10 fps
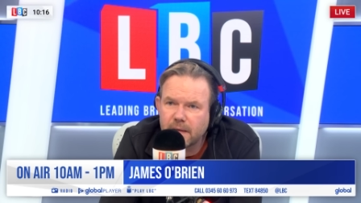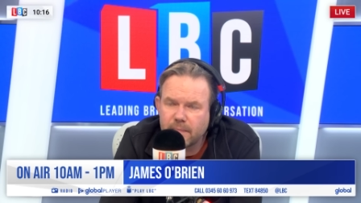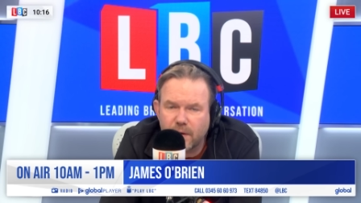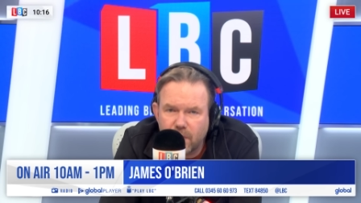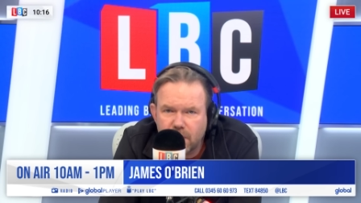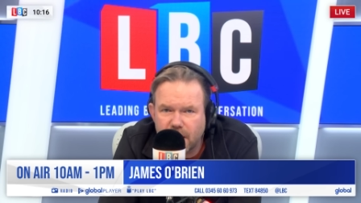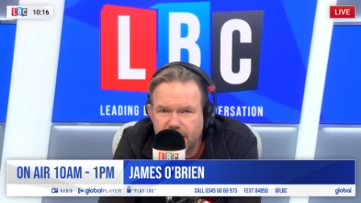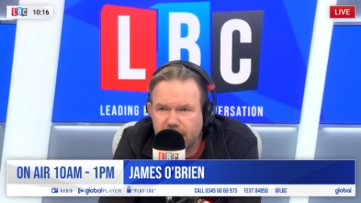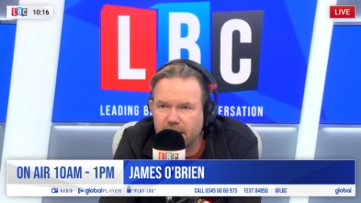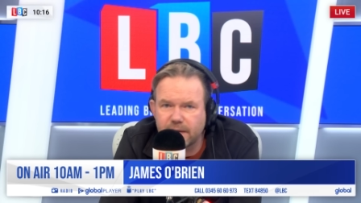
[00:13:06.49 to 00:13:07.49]
But all I
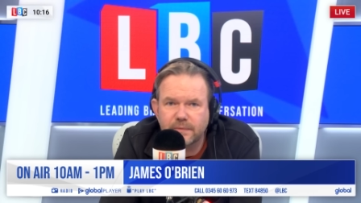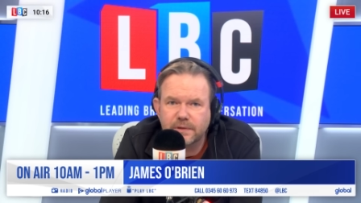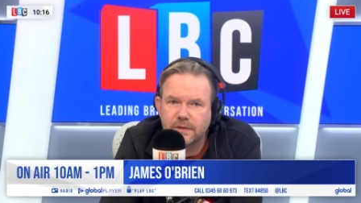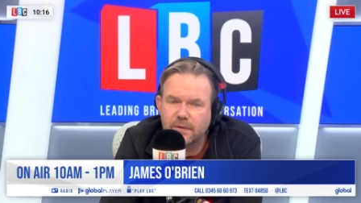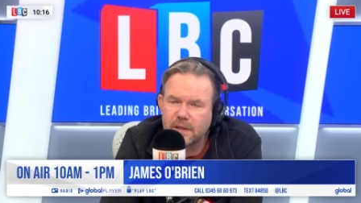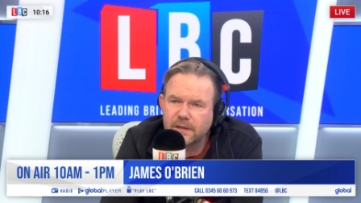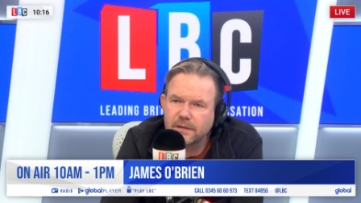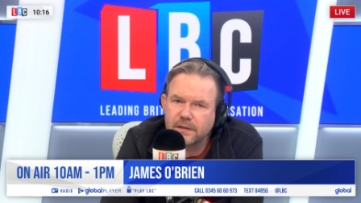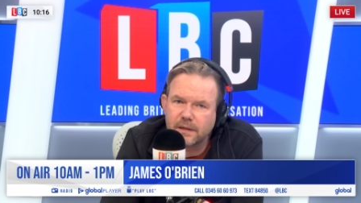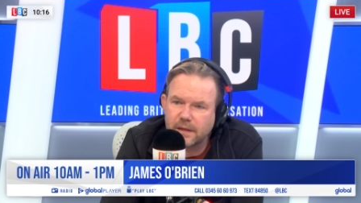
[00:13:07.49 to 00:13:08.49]
carried was
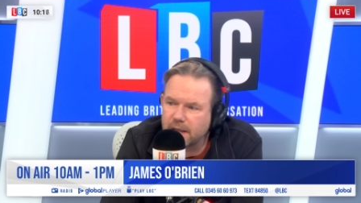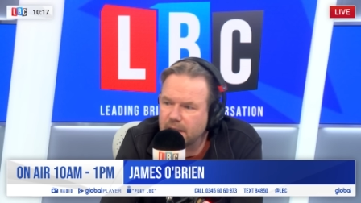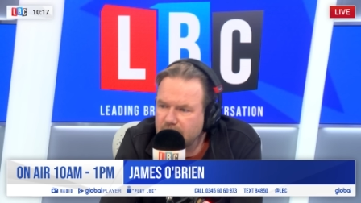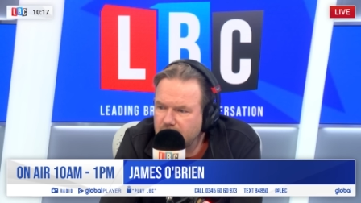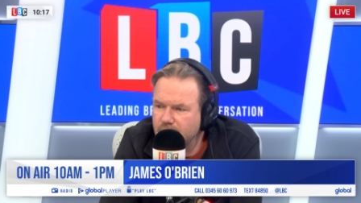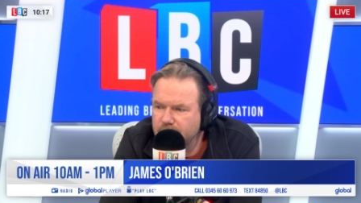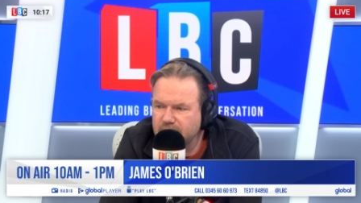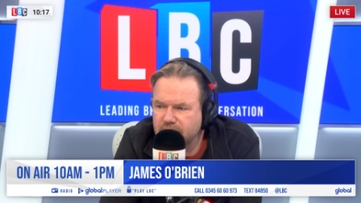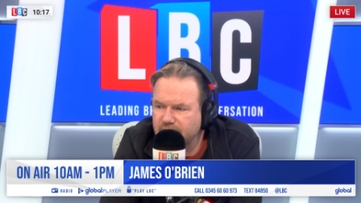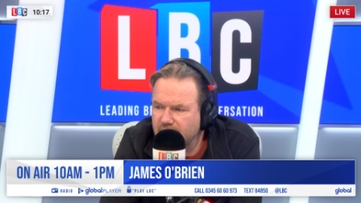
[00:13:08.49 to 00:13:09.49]
knowledge and, and a little
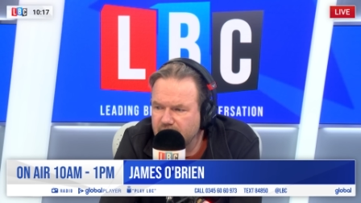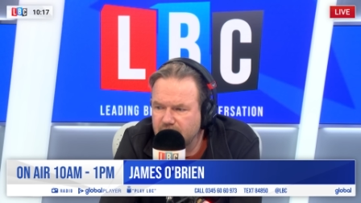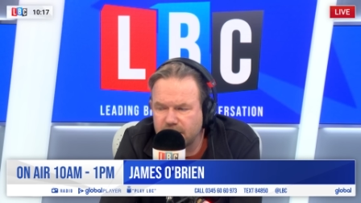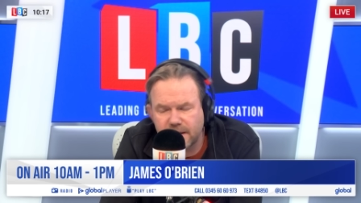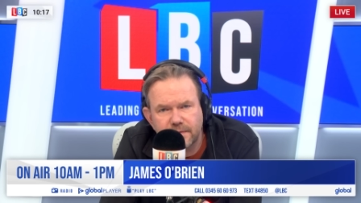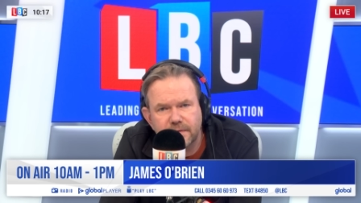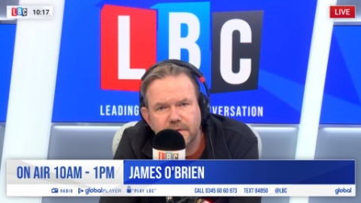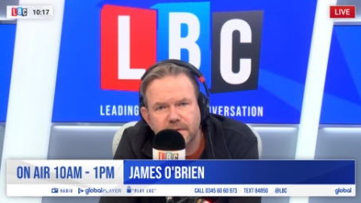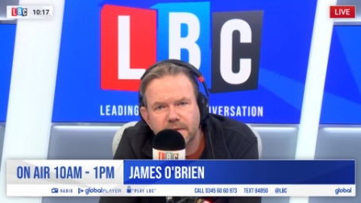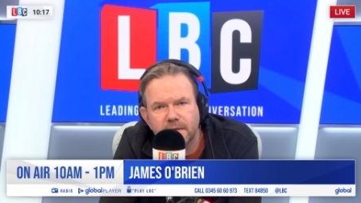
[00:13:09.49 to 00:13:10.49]
bit of Catholic
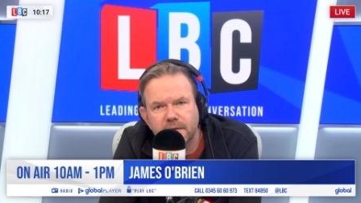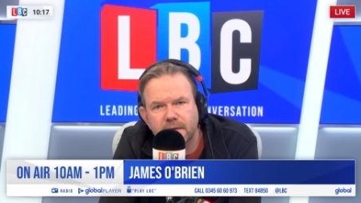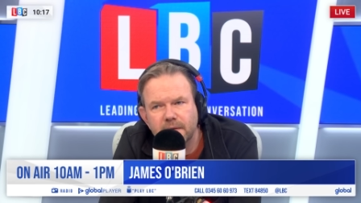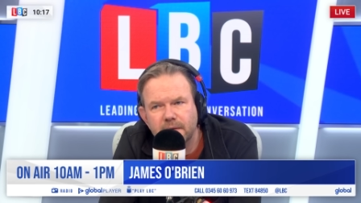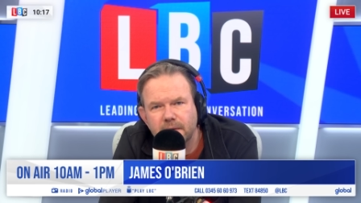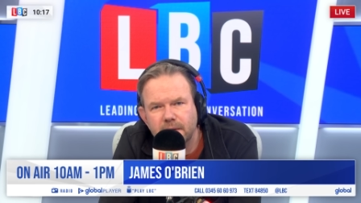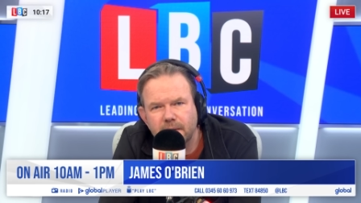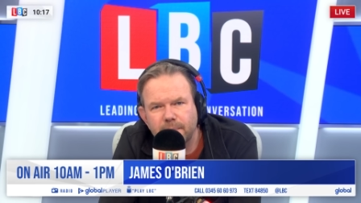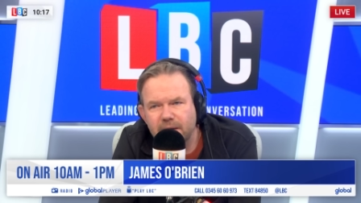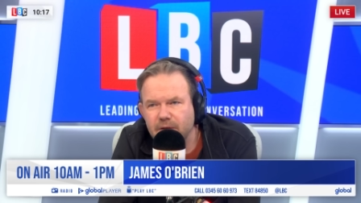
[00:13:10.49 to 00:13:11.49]
guilt
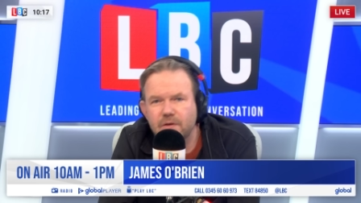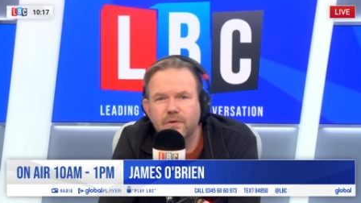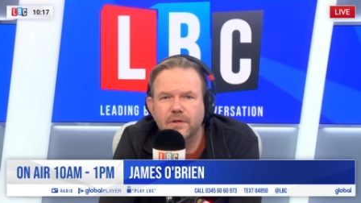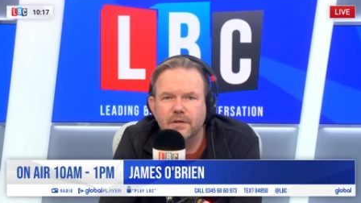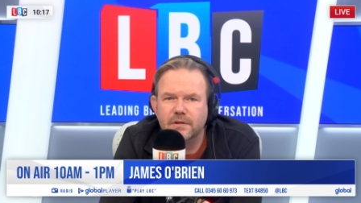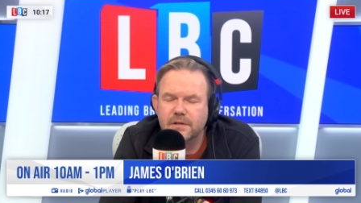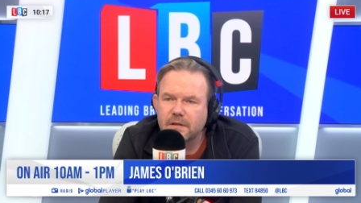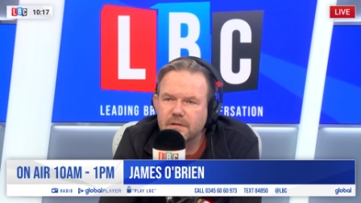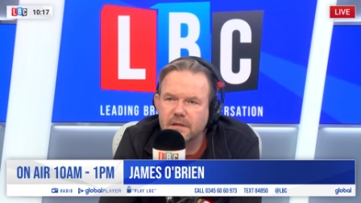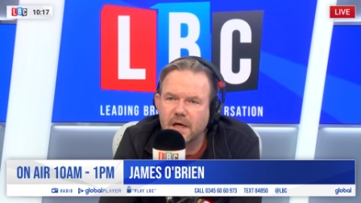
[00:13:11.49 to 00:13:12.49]
about the ludicrous
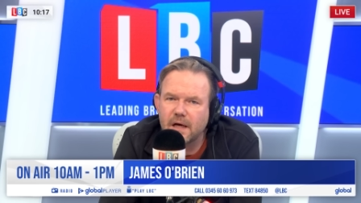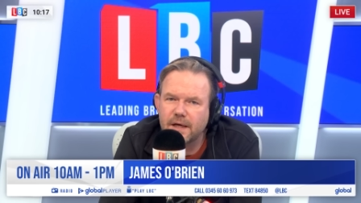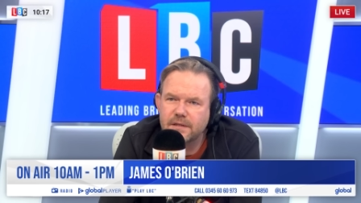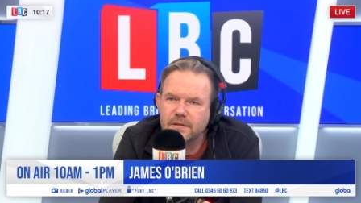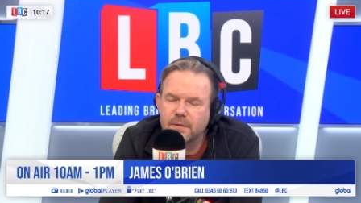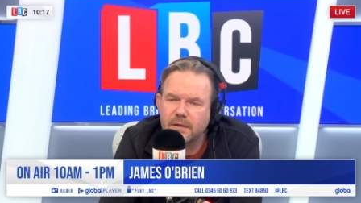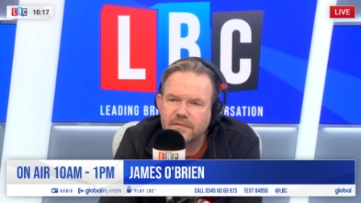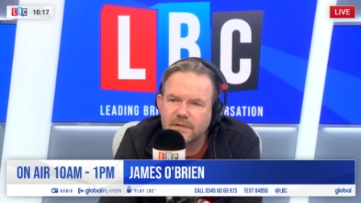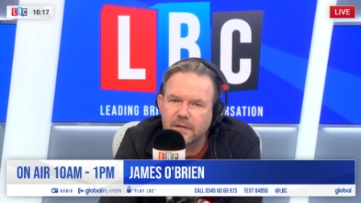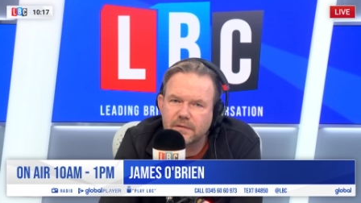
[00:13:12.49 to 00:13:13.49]
notion that I, as a
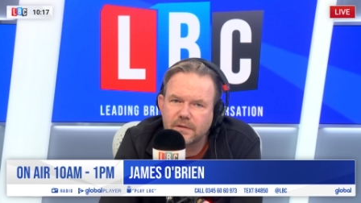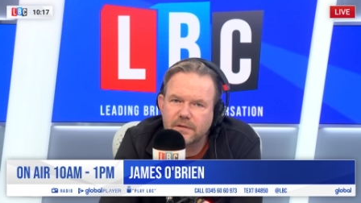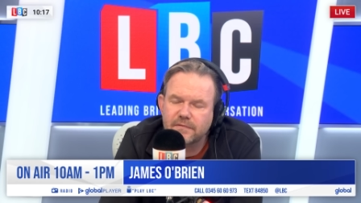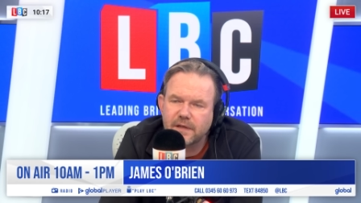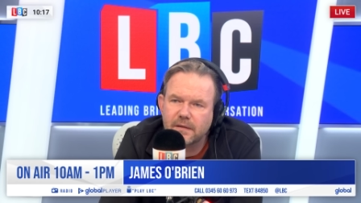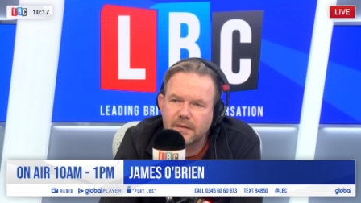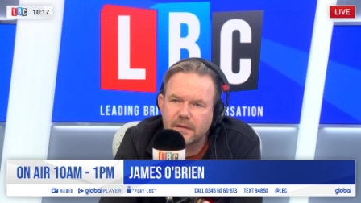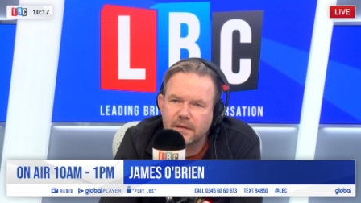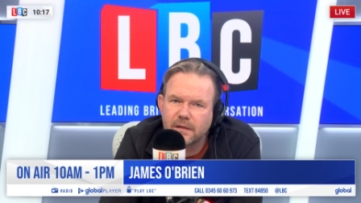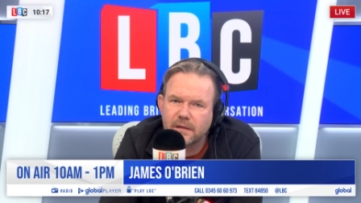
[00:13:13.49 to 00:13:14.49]
12 year old, could have done,
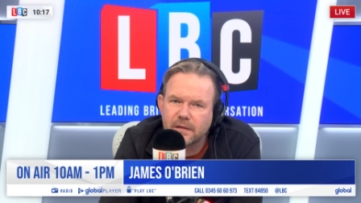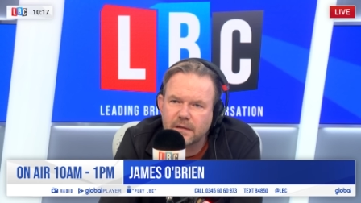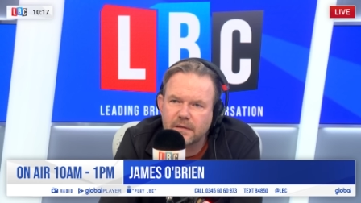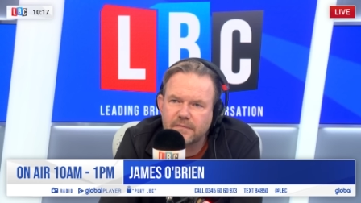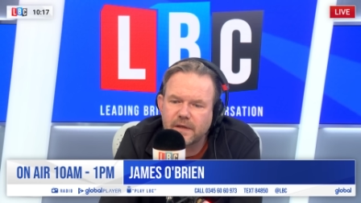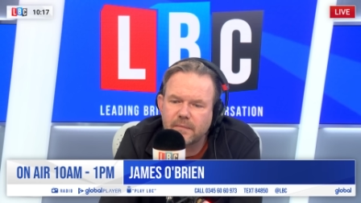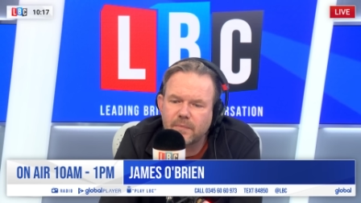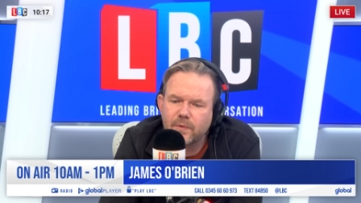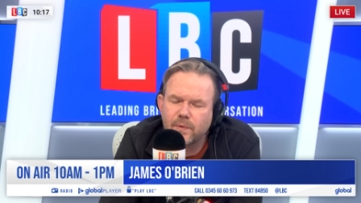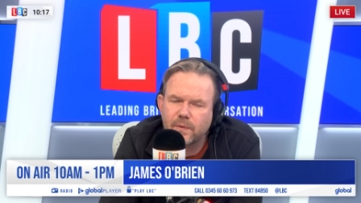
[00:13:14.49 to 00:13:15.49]
could have done
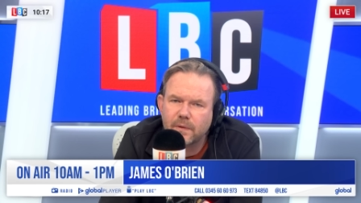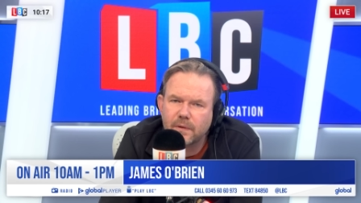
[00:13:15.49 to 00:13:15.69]
more.